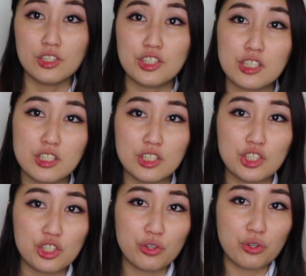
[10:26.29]
Just to
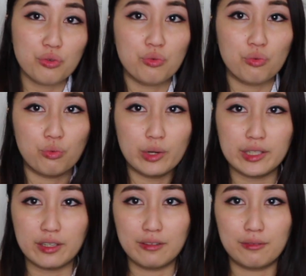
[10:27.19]
show you
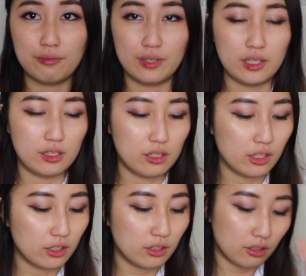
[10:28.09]
what can fit in
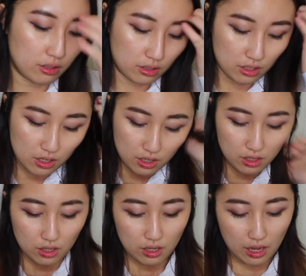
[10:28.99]
here,
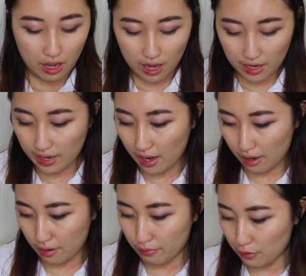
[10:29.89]
I
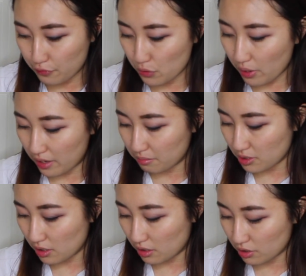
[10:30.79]
have a few
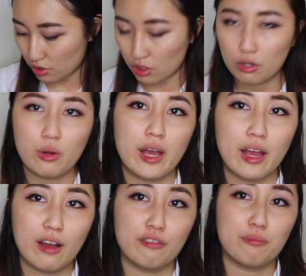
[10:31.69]
items here. So I
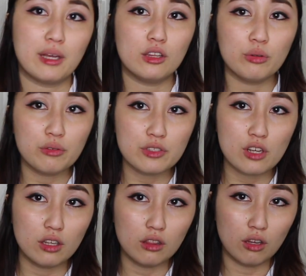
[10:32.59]
have my Louis
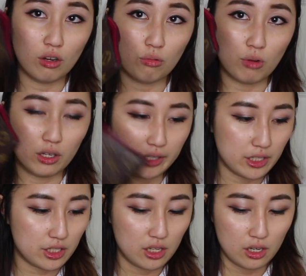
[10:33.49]
Vuitton long
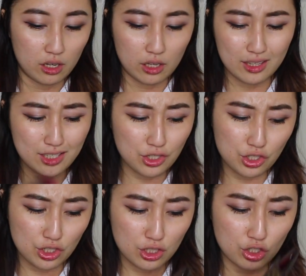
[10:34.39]
wallet, and this is
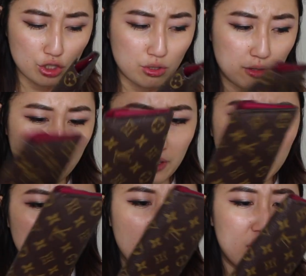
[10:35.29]
just a
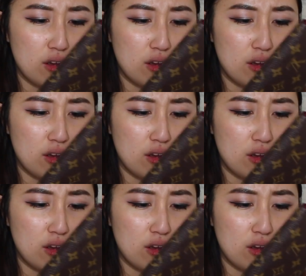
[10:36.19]
Josephine.